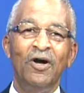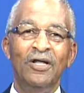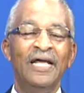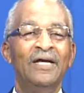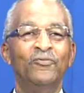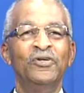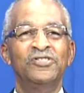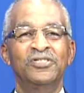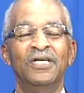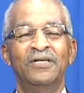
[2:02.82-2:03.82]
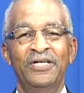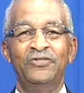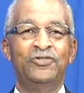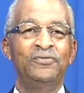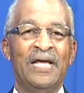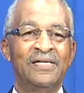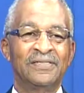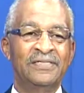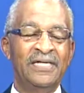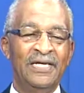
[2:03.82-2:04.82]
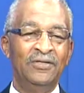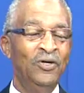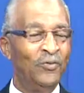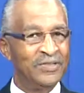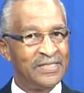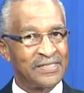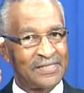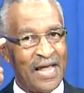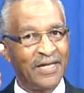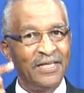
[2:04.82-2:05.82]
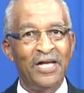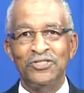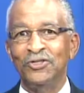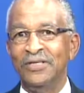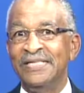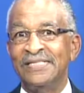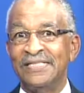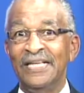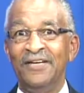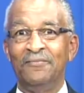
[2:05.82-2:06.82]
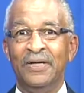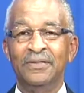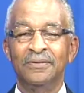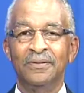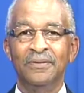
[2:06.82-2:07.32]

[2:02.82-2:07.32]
all that, we're still here in 2010 with this psychological enslavement,